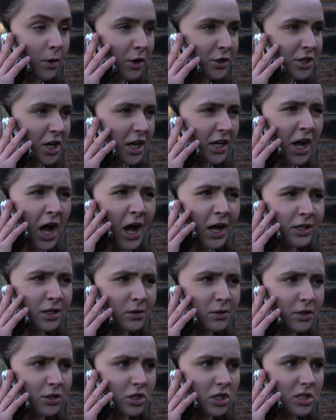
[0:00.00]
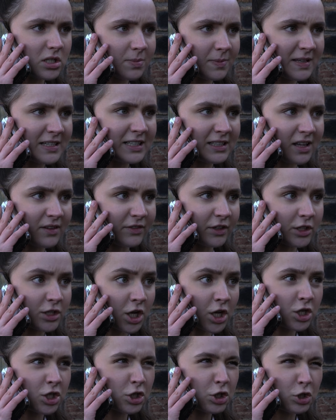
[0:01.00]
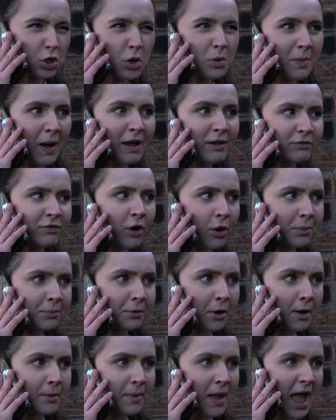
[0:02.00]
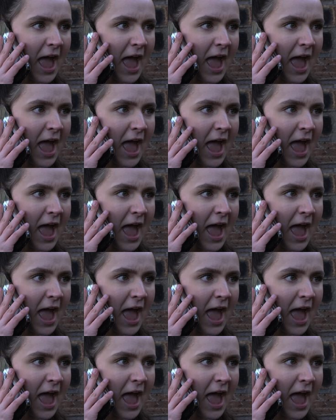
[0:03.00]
order Ocado lunches to be delivered to my form room,